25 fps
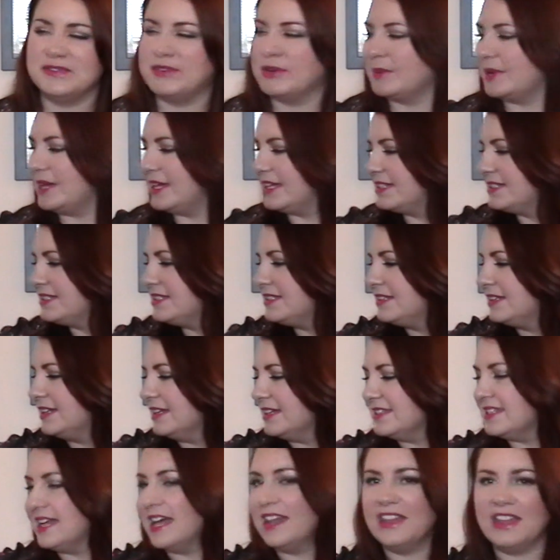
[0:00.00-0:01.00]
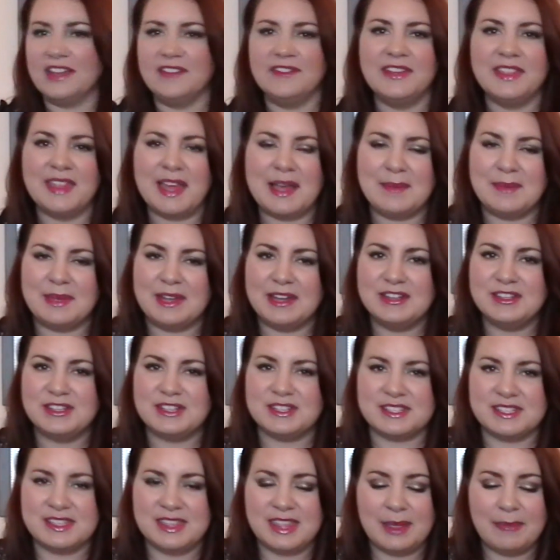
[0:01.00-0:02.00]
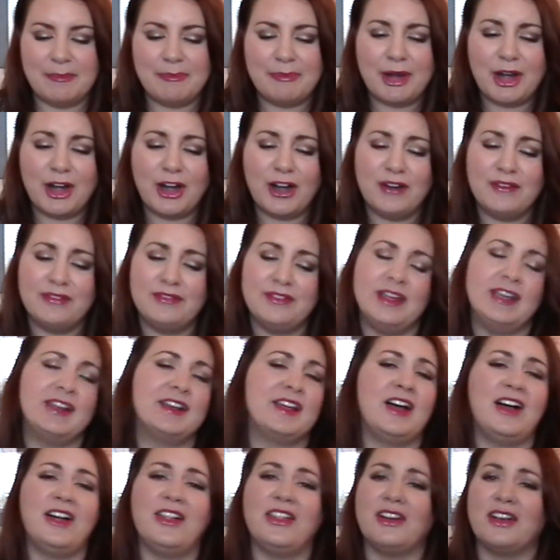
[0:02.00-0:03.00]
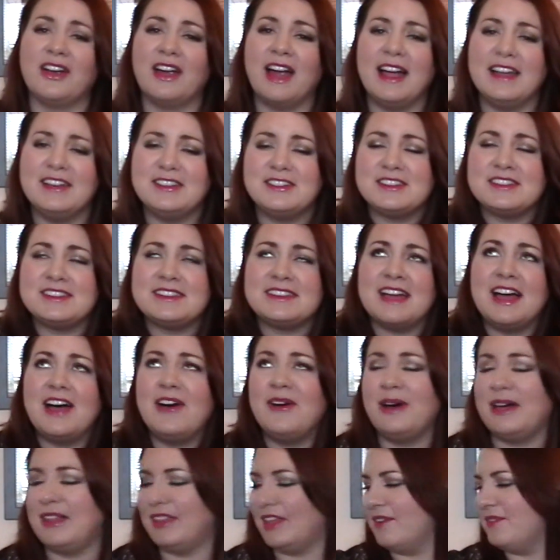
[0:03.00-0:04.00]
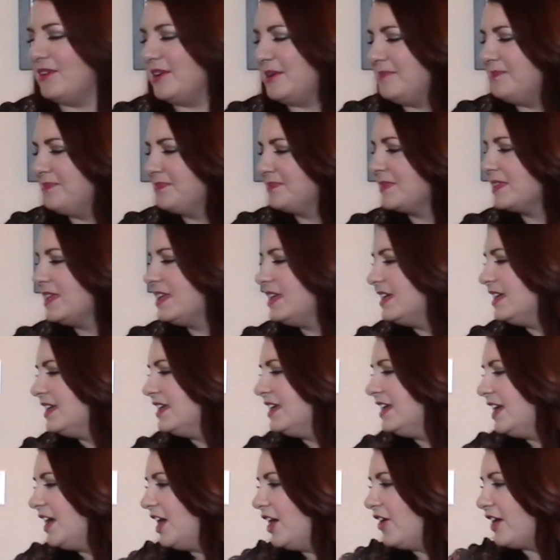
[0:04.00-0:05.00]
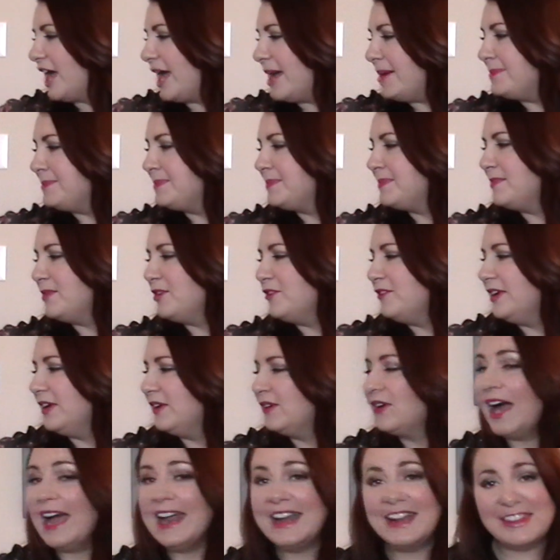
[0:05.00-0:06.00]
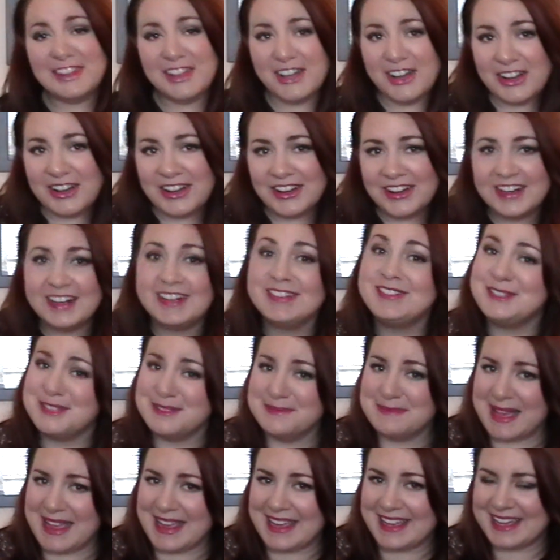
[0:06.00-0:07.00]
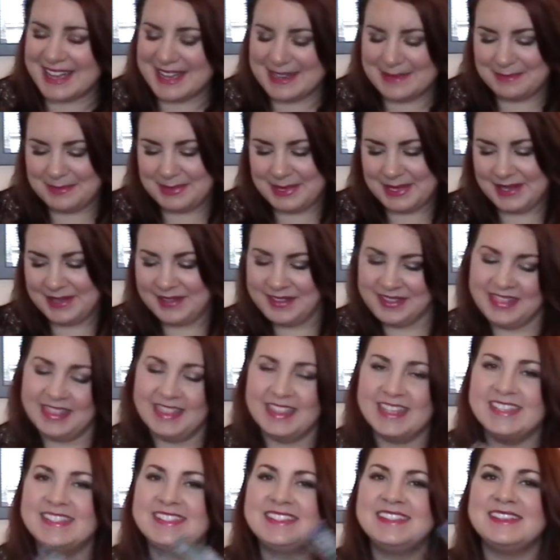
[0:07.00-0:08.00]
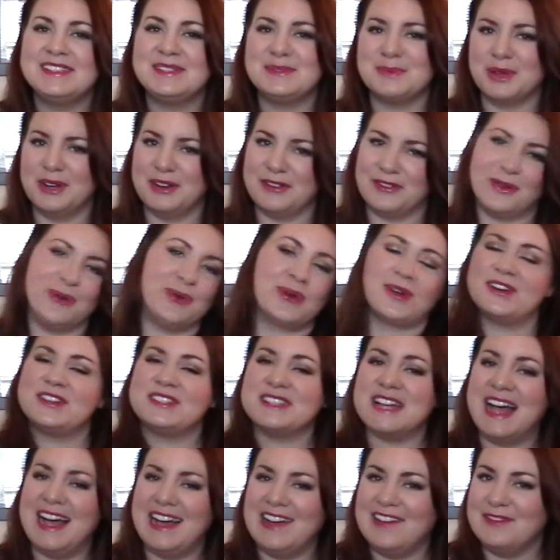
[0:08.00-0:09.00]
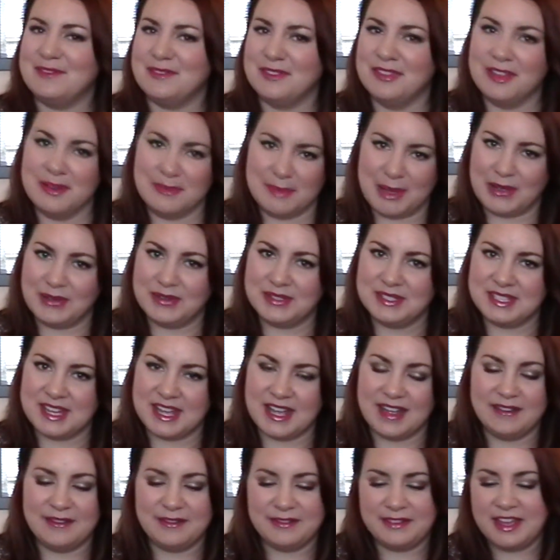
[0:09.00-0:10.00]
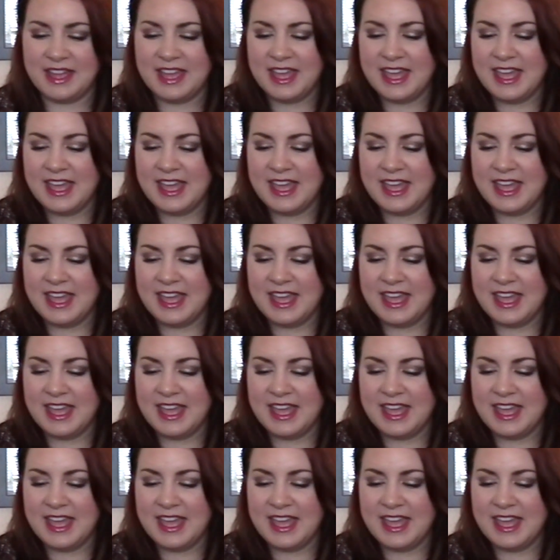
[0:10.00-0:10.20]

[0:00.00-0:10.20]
for weeks because I love it that much. It's the perfect color. I love it. Okay, moving right along to makeup. This is what, of course, I have the most of.